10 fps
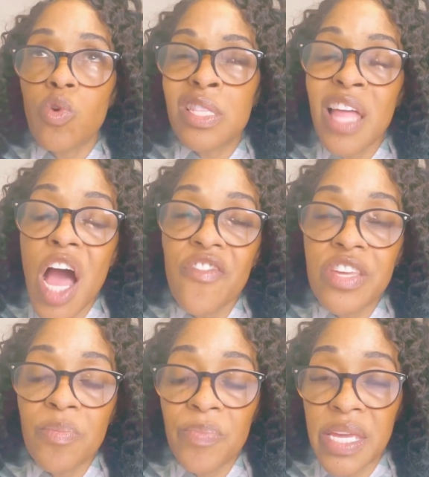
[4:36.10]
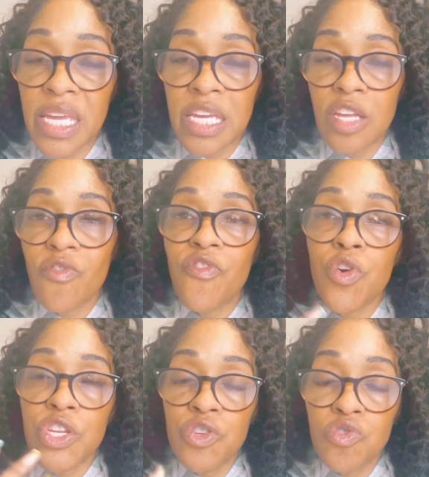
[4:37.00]
love can be
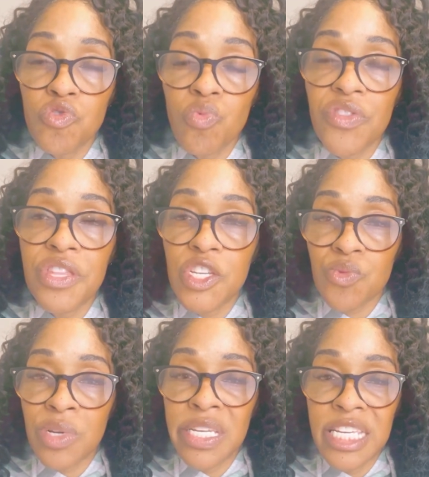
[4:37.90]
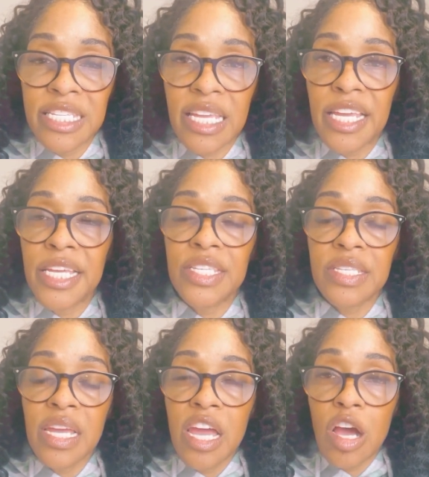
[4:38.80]
for you with this release
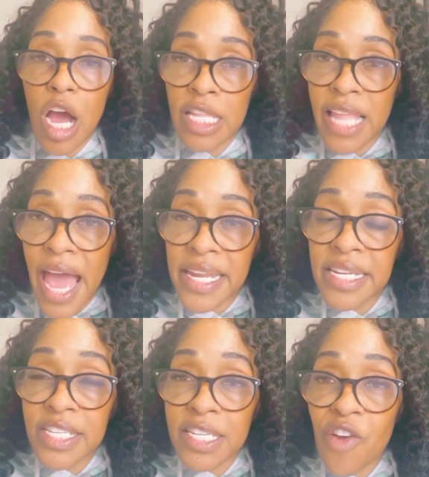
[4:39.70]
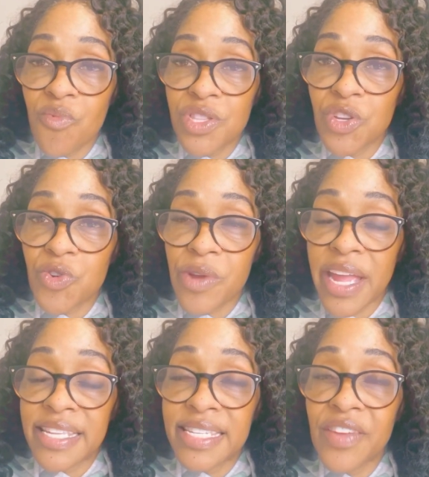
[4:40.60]
is aligning itself with the
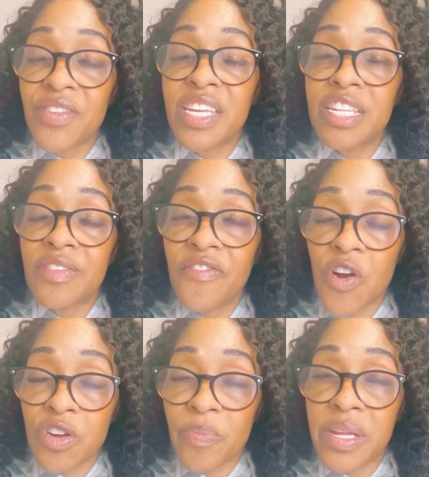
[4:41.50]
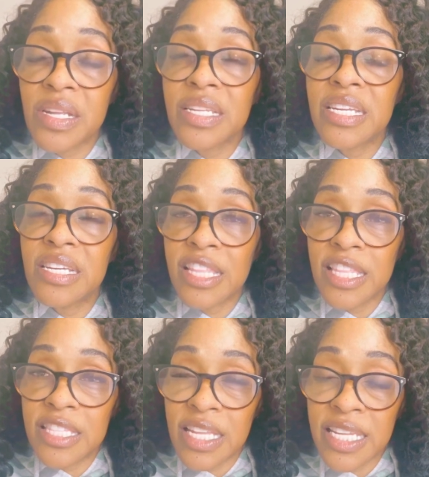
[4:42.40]
creativity, the vulnerability, the,
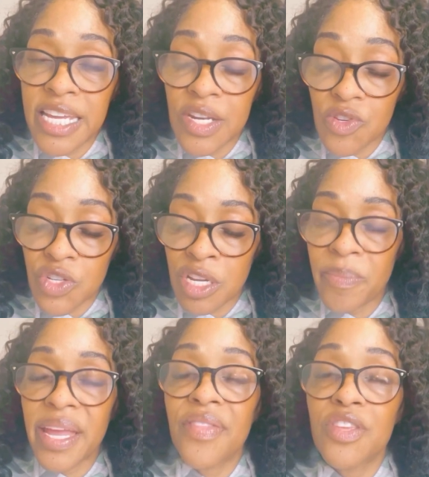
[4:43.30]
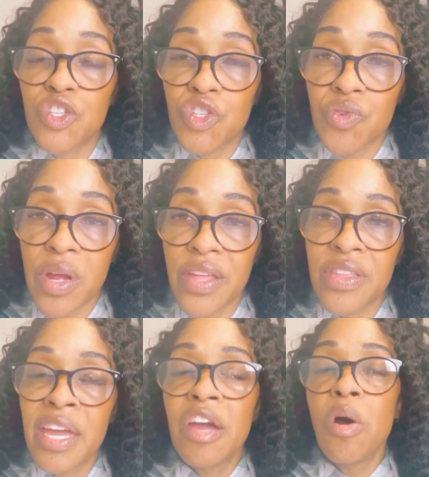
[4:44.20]
the leadership, and the
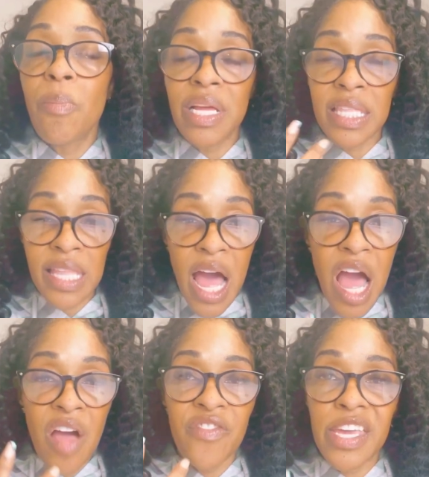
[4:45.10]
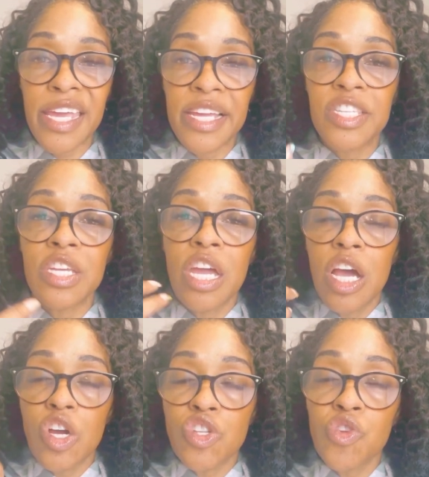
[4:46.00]
strength. But love is
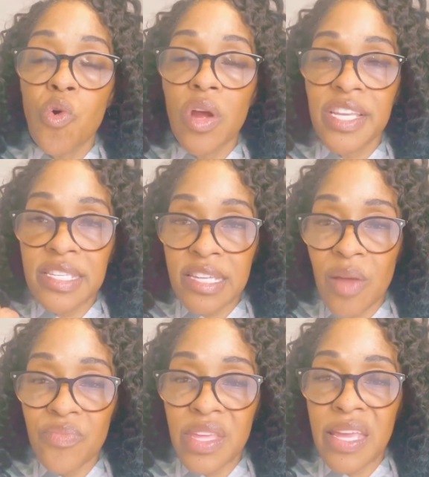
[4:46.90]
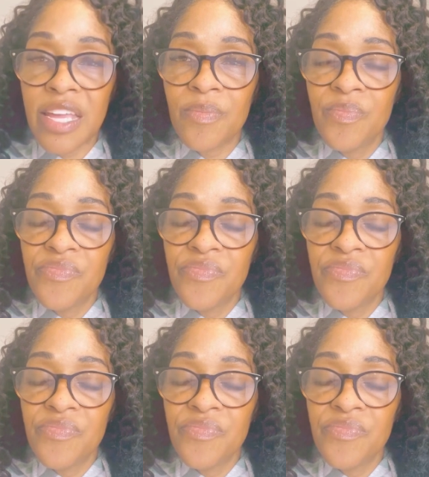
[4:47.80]
doing something